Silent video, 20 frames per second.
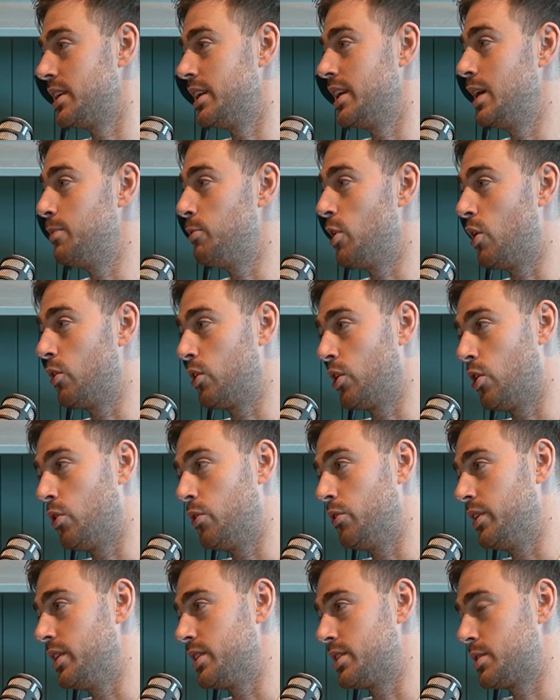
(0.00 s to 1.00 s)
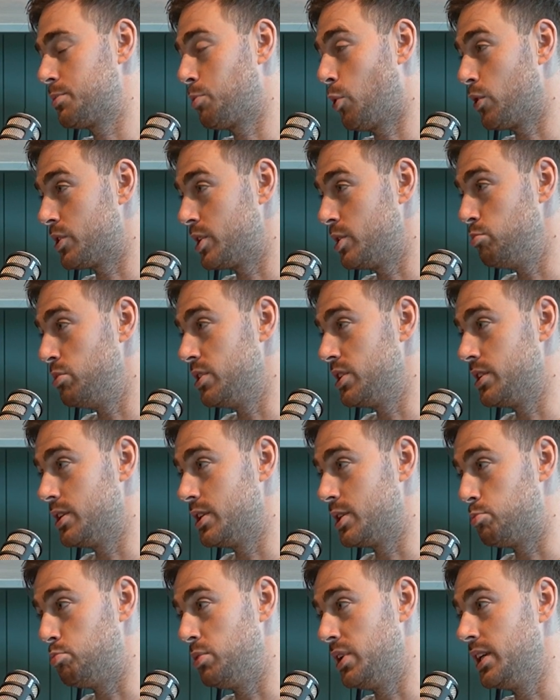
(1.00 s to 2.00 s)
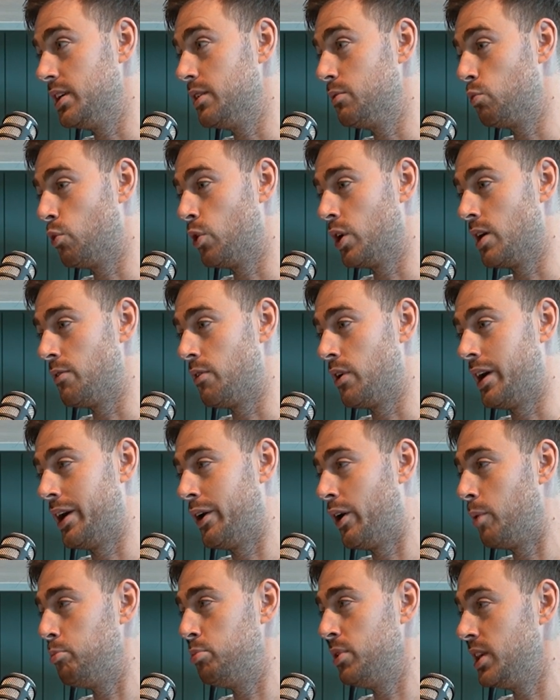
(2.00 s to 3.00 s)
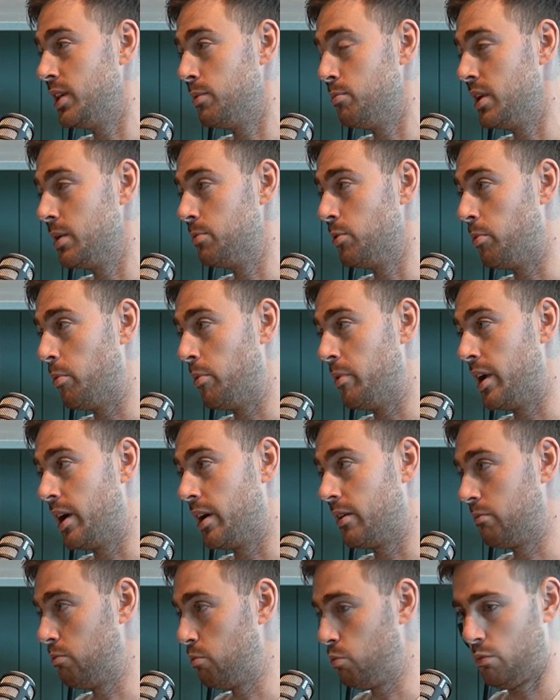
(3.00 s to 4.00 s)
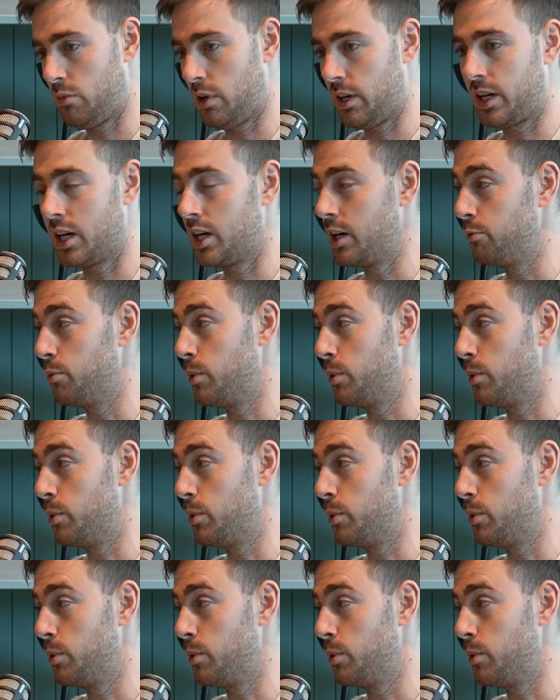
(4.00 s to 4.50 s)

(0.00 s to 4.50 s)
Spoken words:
an email going, there's spots in business, bid, whatever. And I bid the minimum amount. I can't even